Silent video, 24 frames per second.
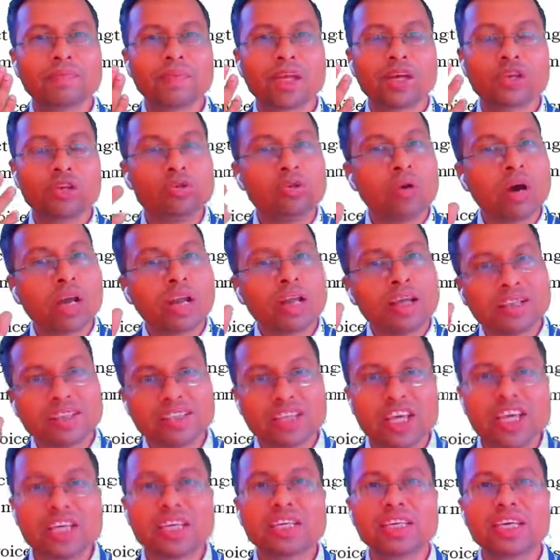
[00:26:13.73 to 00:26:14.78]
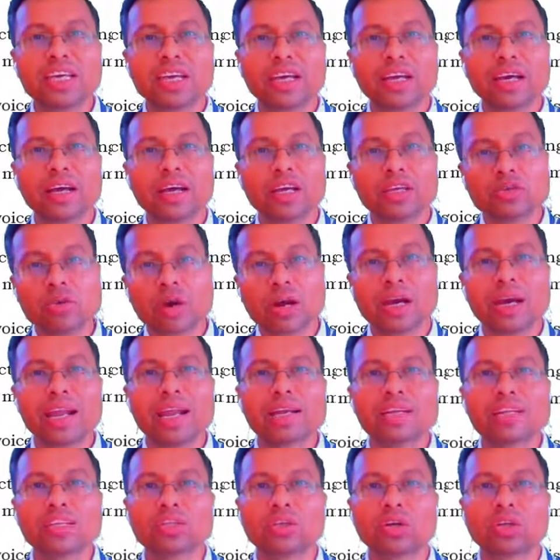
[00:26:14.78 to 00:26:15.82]
You are thinking, you are
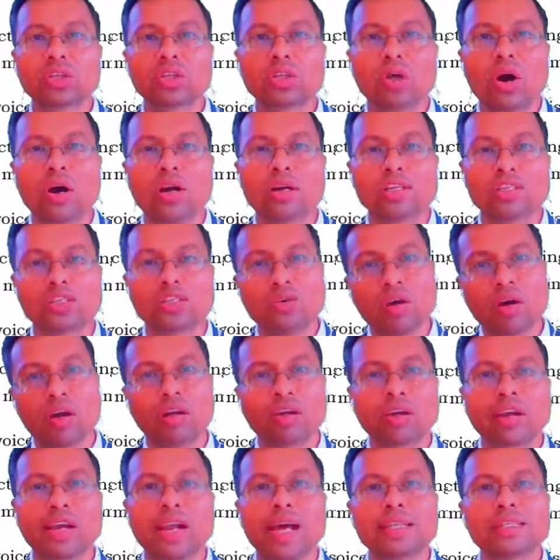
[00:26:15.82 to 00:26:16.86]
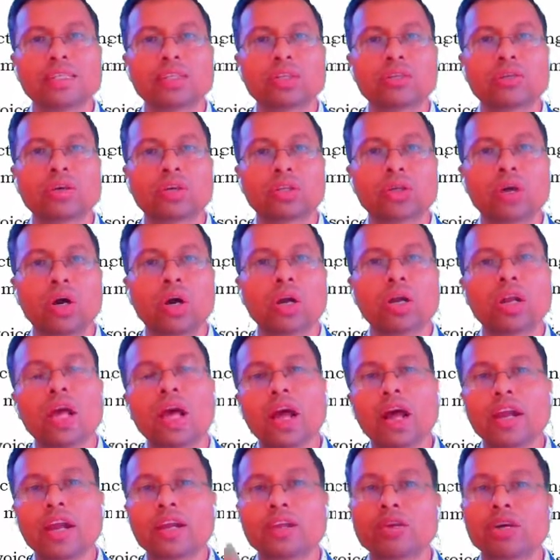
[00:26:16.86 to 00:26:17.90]
collecting your thoughts, you are organizing your thoughts,
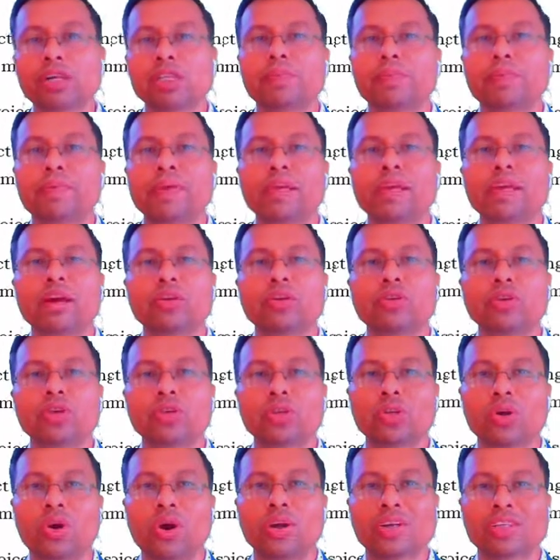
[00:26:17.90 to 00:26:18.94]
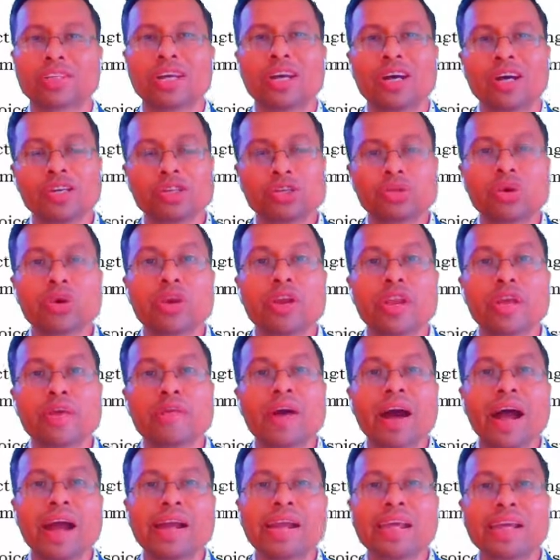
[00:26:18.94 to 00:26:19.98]
and you are speaking out your thoughts. So
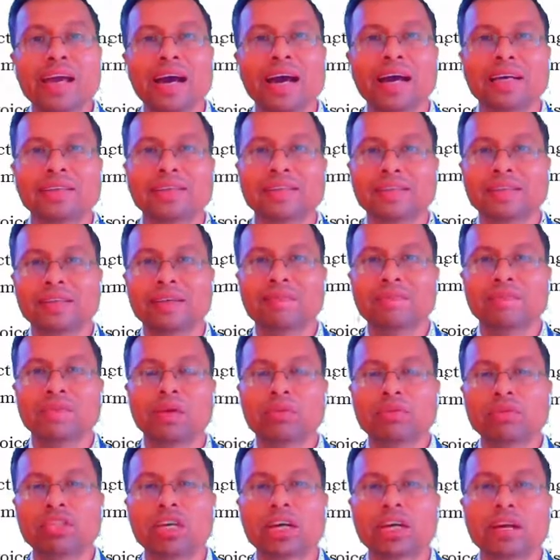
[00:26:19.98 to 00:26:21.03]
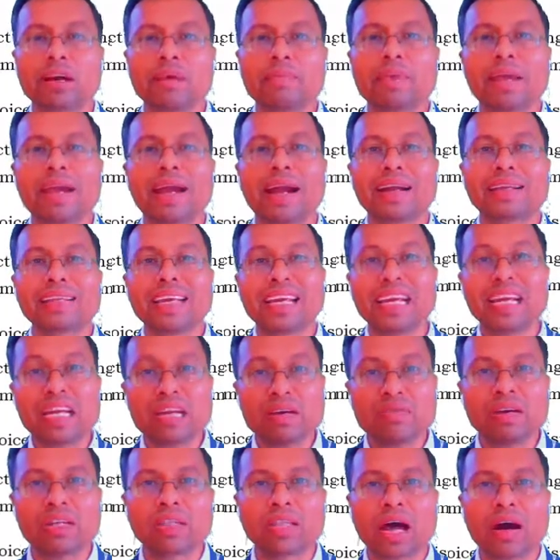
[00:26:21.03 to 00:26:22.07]
new ideas which are coming at the
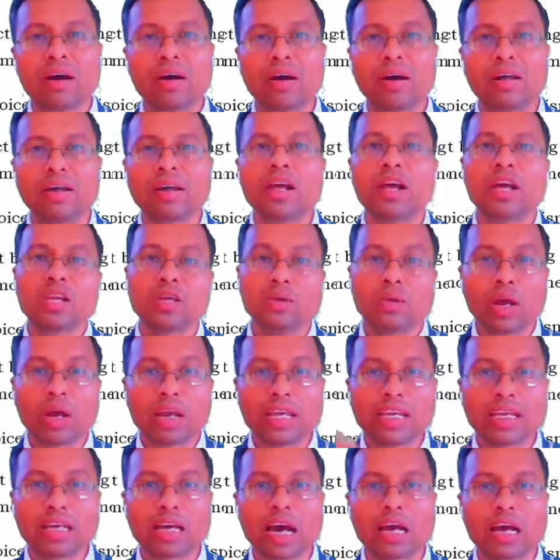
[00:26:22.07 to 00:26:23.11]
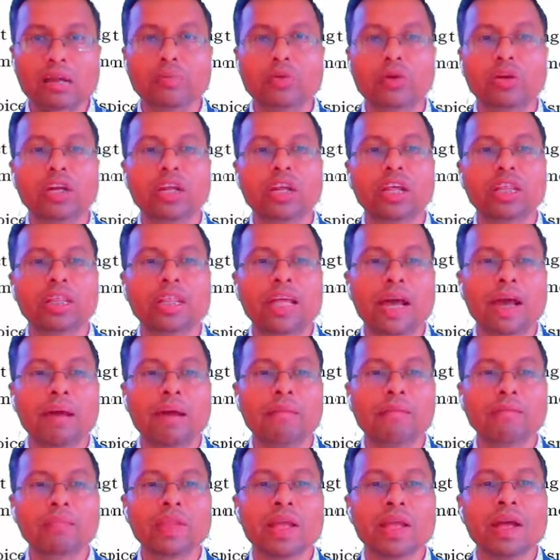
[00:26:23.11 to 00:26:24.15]
11th hour, you are incorporating them.
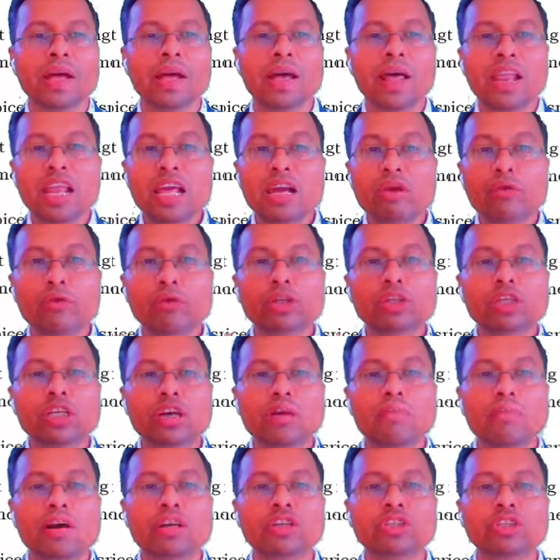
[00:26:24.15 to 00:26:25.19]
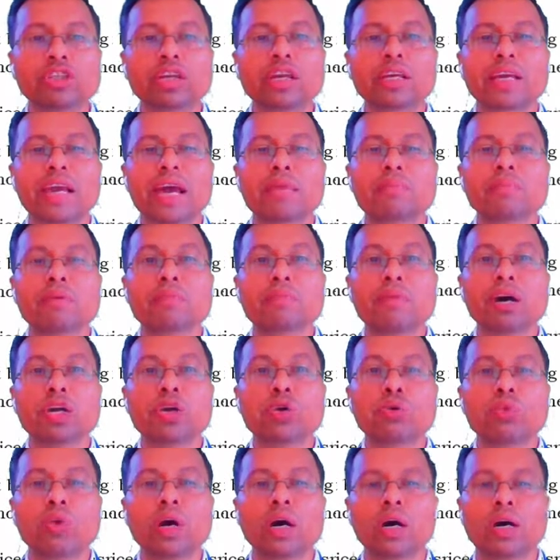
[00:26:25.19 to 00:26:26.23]
Linguistic material can be
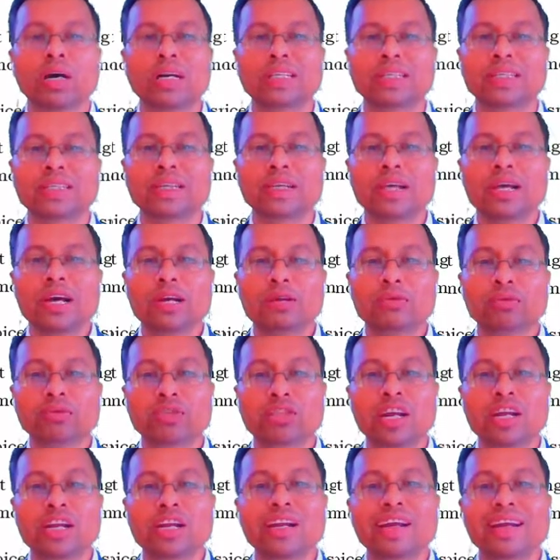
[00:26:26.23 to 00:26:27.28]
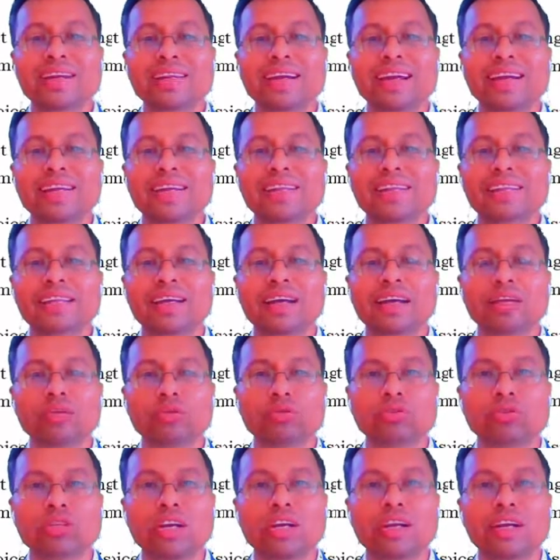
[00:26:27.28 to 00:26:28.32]
maneuvered to generate and
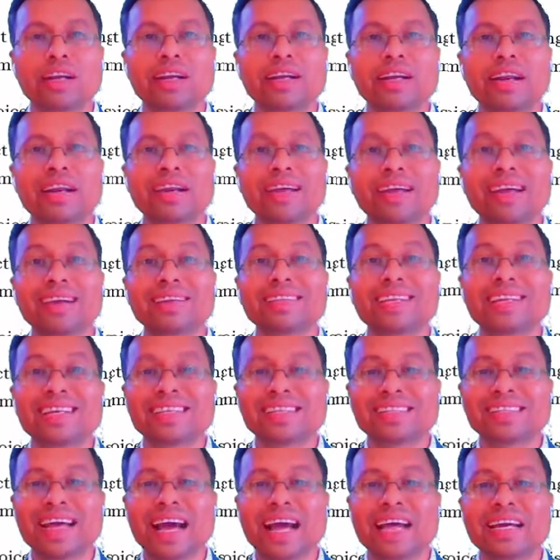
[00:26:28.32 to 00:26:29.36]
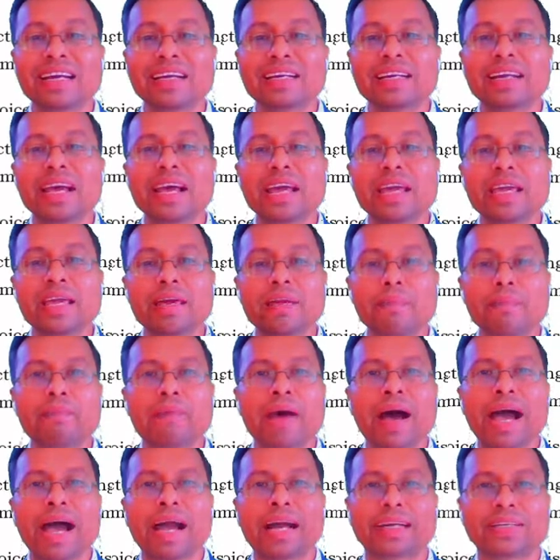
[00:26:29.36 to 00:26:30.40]
get the desired
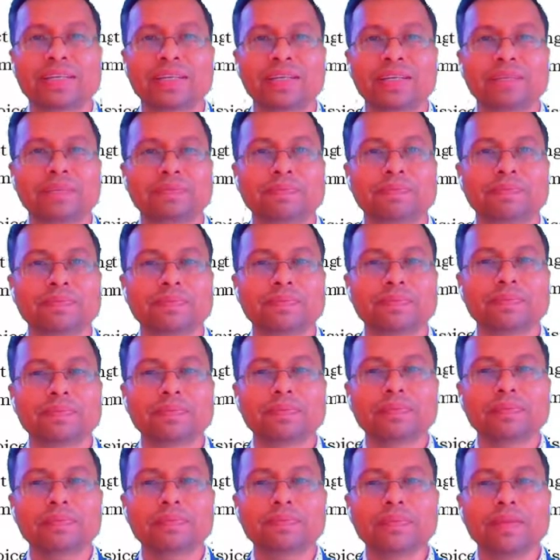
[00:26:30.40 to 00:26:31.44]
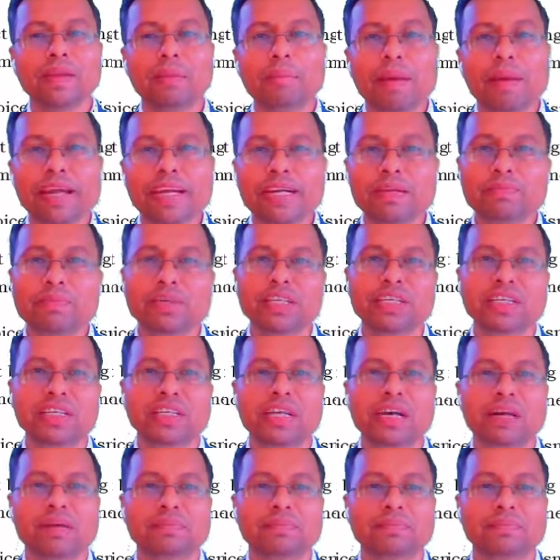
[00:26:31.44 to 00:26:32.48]
impact by repeating
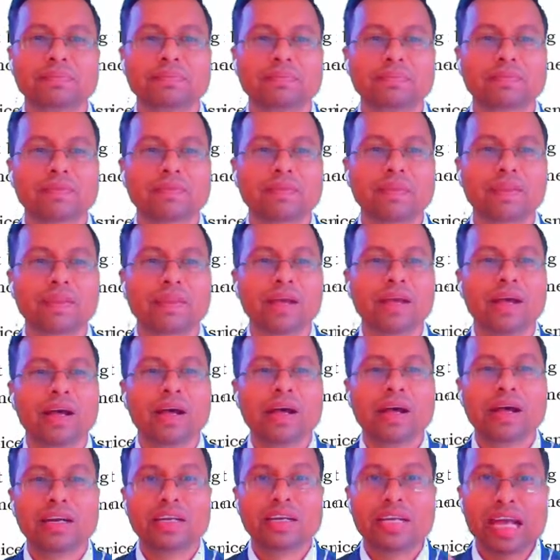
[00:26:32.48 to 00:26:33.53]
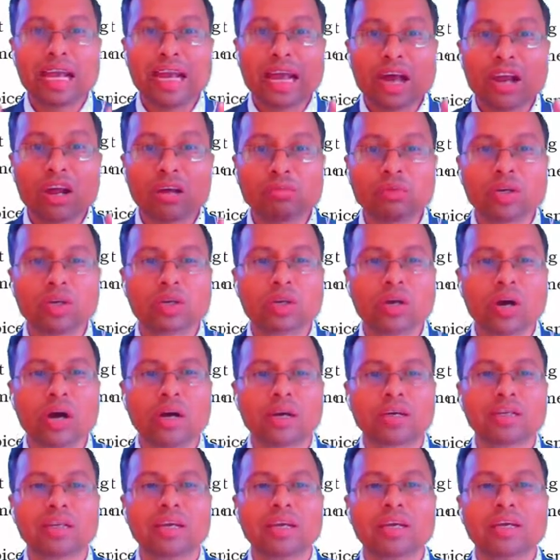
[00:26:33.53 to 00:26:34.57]
them. Tenor of the
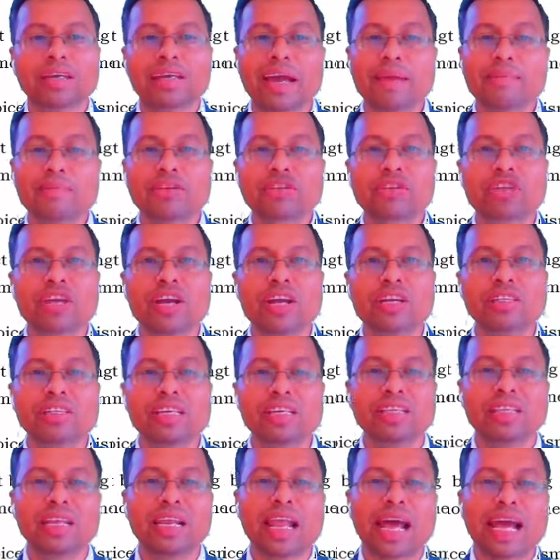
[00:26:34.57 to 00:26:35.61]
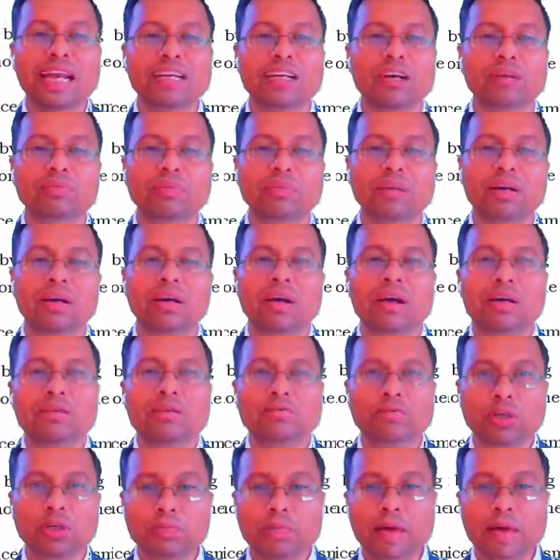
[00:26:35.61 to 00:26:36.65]
talk can be changed in the light of the
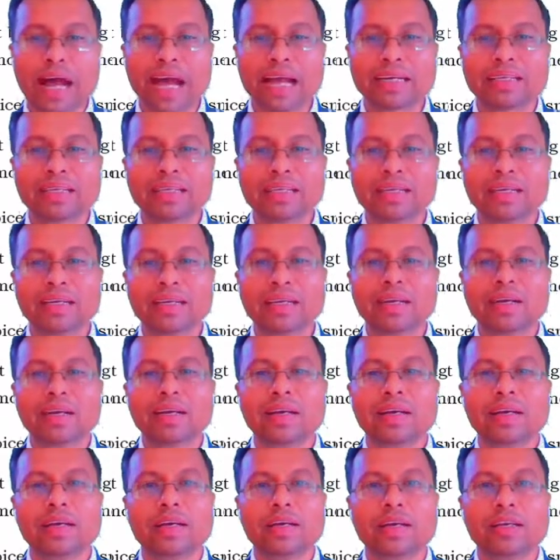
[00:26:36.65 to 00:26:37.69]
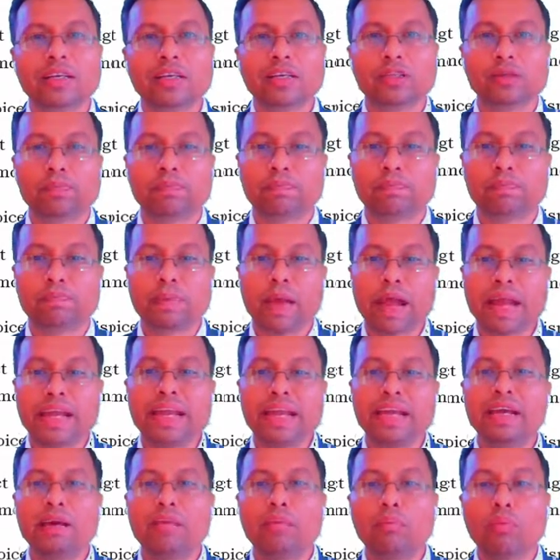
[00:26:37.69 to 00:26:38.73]
feedback,
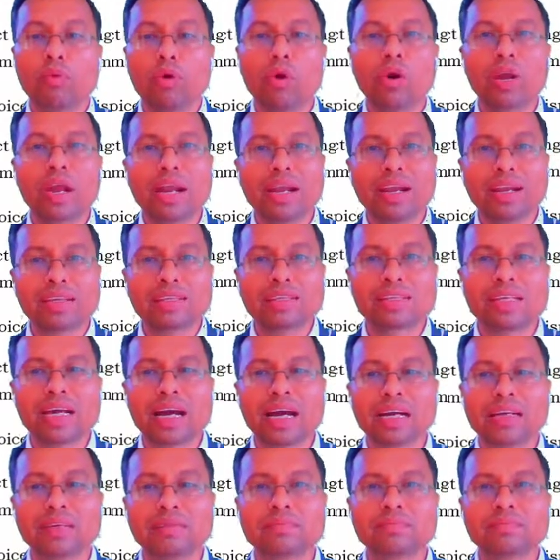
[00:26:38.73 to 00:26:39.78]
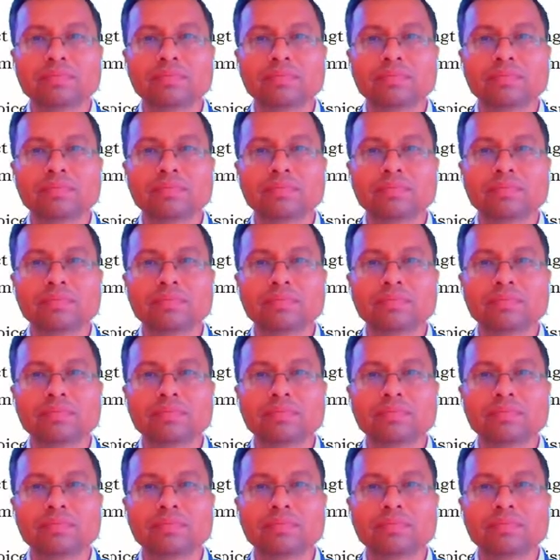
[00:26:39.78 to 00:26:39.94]
spending more and less time,